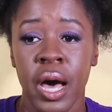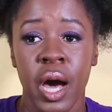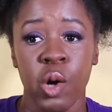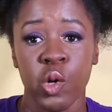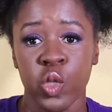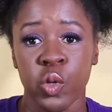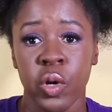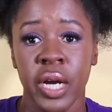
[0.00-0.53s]
I
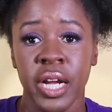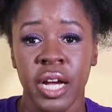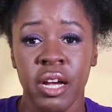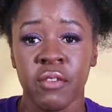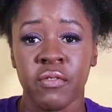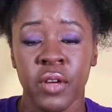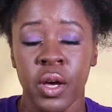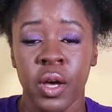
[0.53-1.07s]
would try and
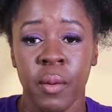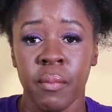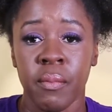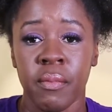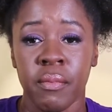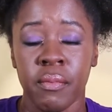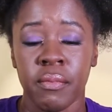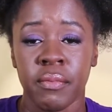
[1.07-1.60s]
have
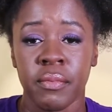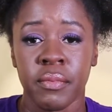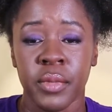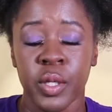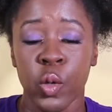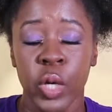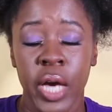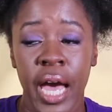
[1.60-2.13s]

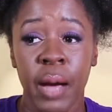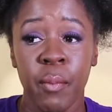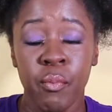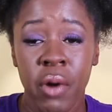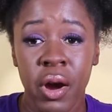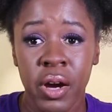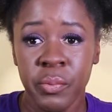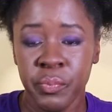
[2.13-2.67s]
your
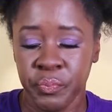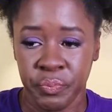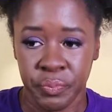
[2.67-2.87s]
camera